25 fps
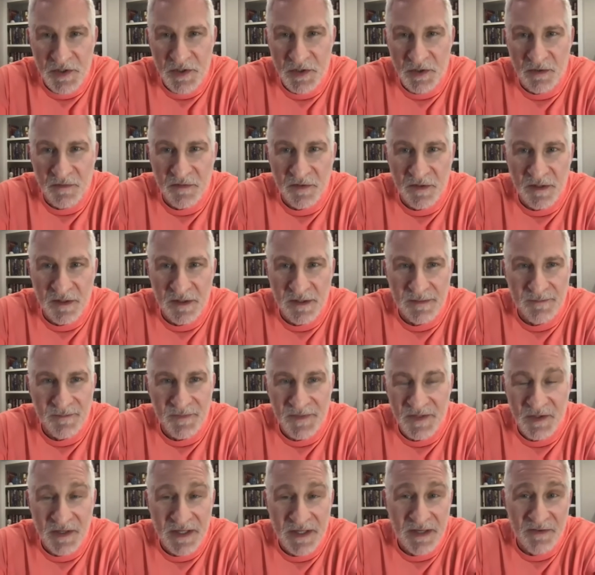over
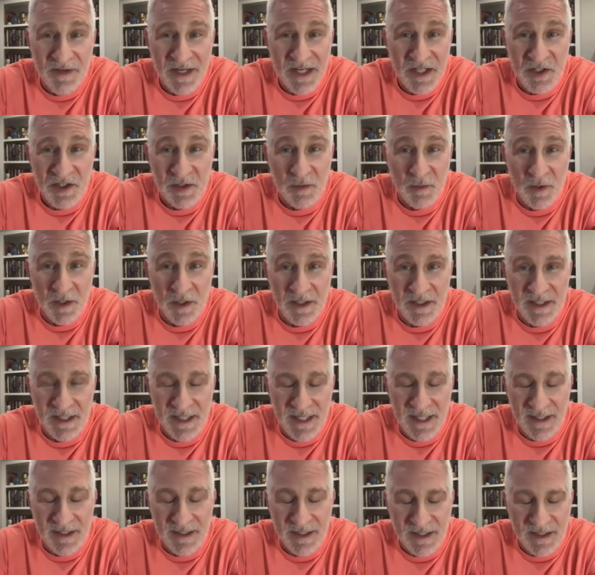so i never actually worked in the
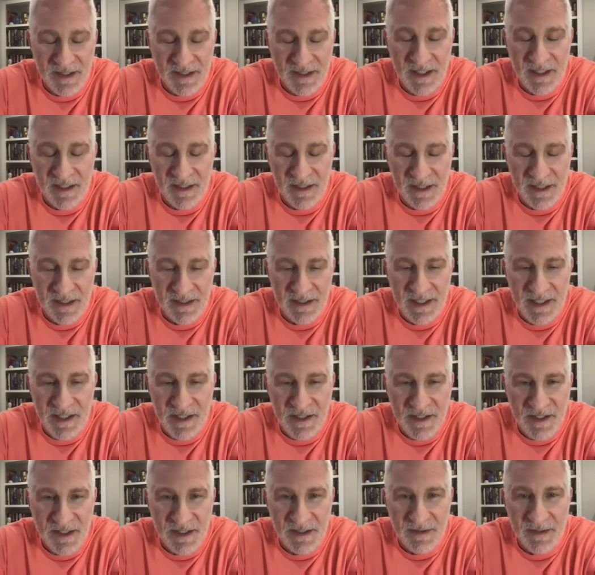analytics side of the
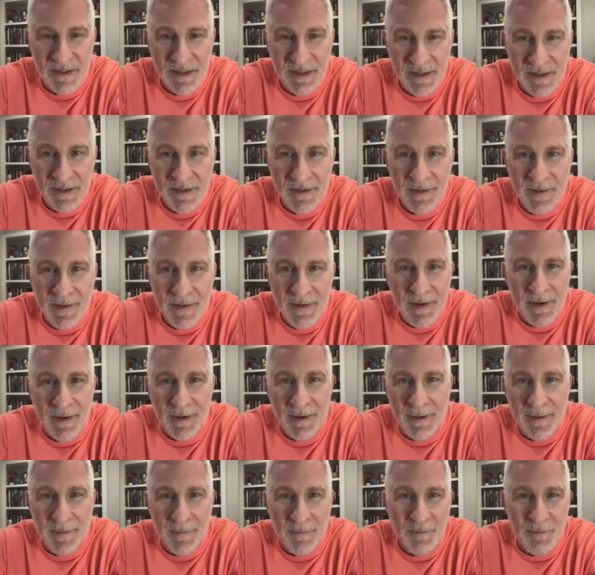agency
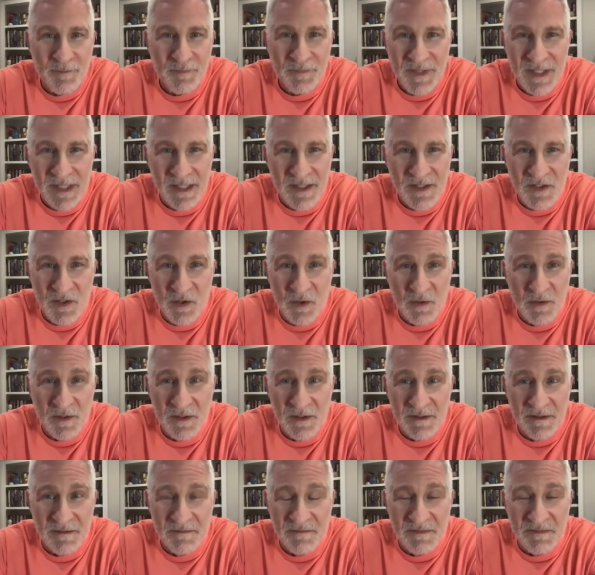um, and so
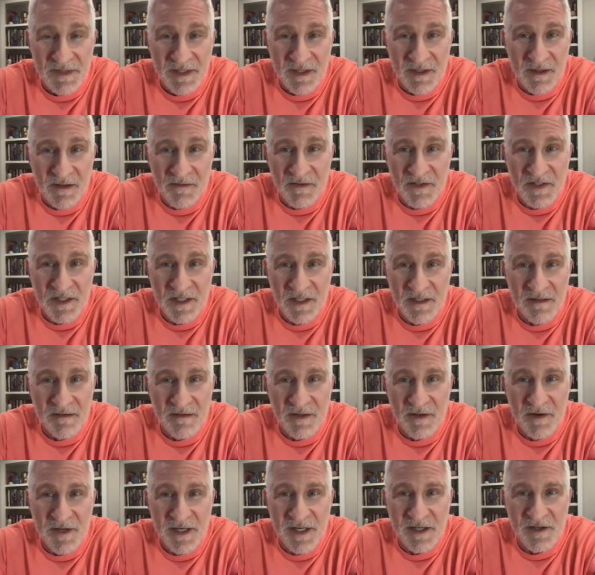you know all of a sudden
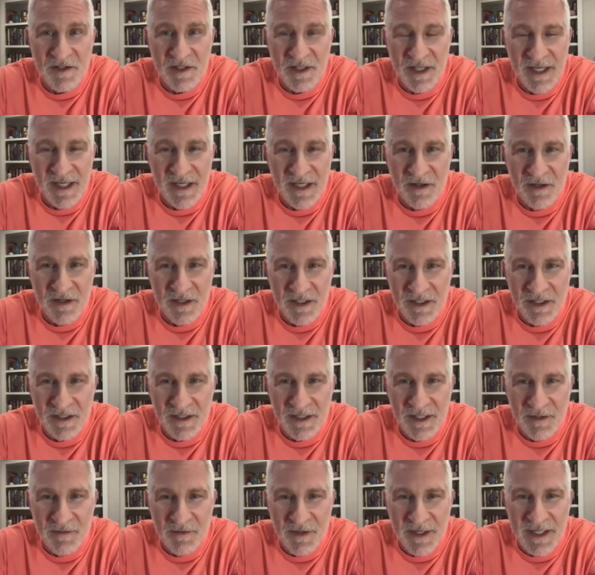30 years later and you're
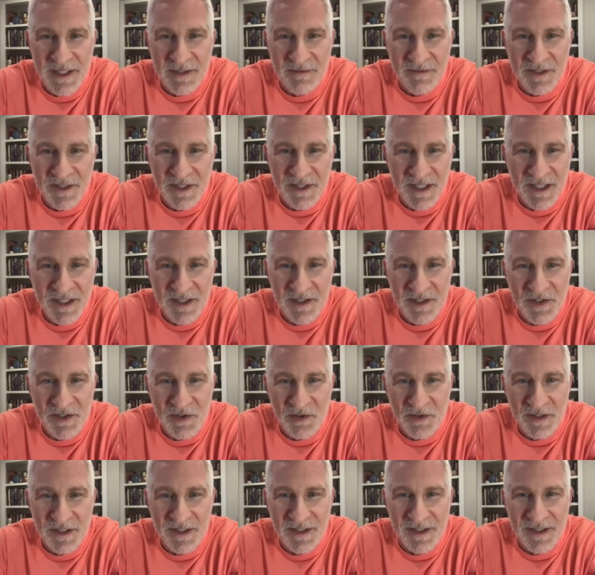getting ready to retire
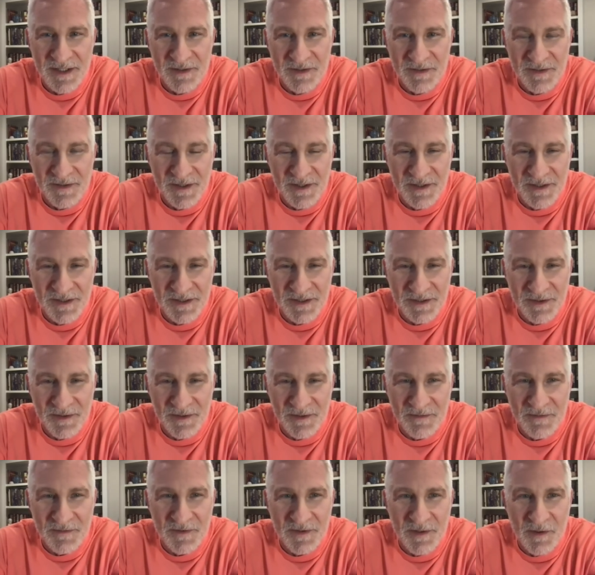so you know you, are sort
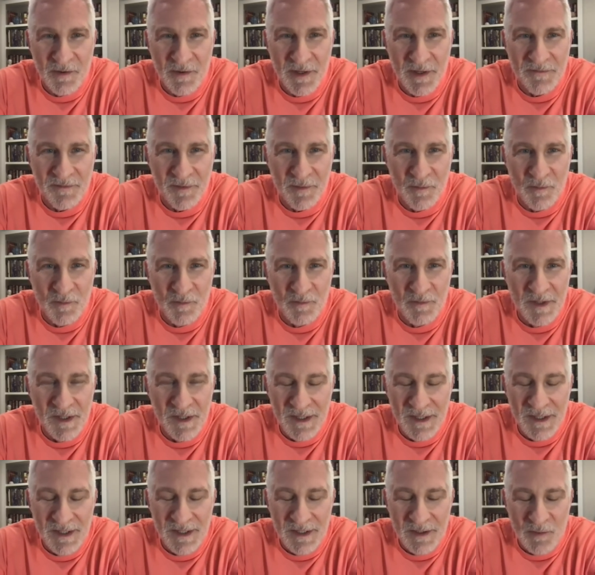of going from
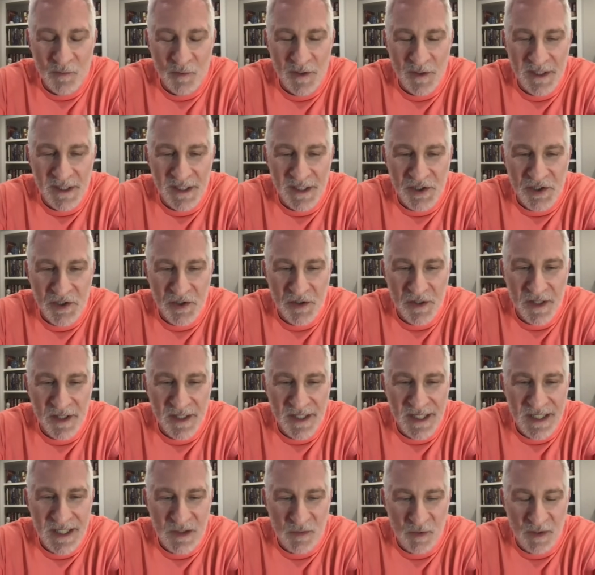one issue to the
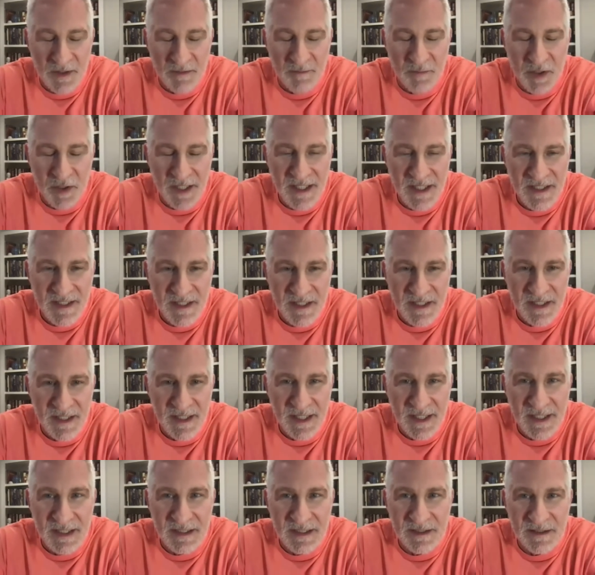next one place to the
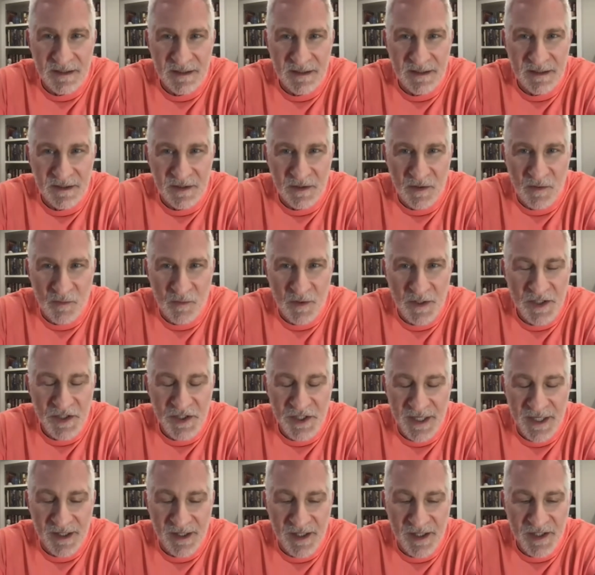next sort of one
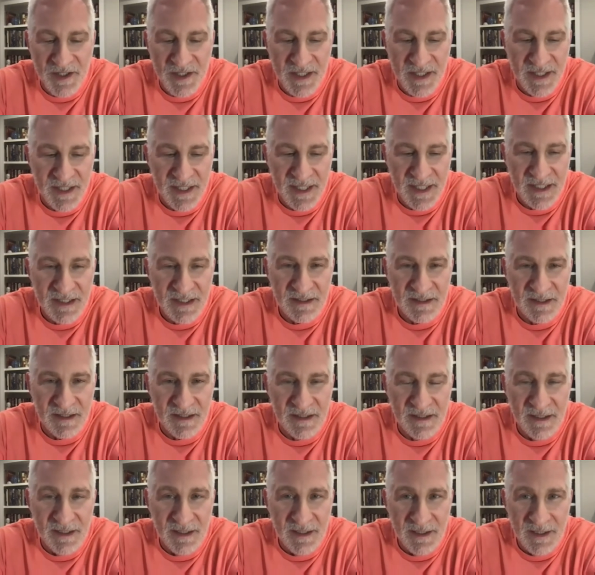challenge to the next and
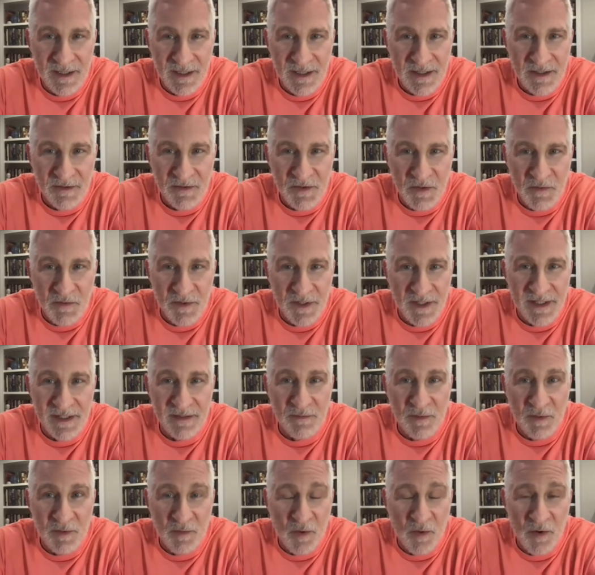it was a really
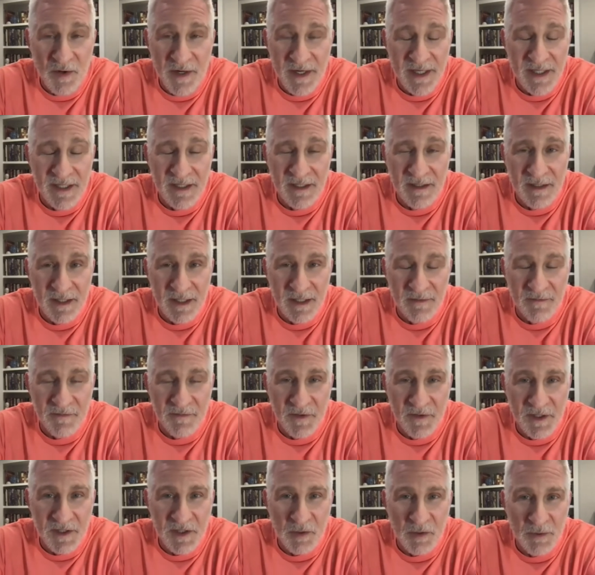rewarding and, and
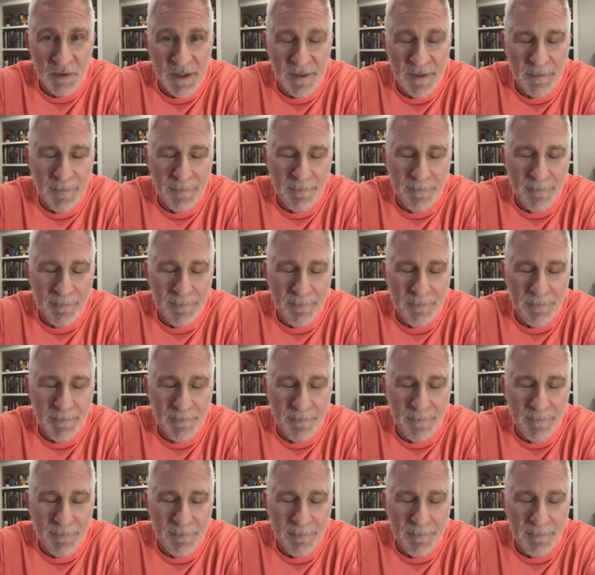fun career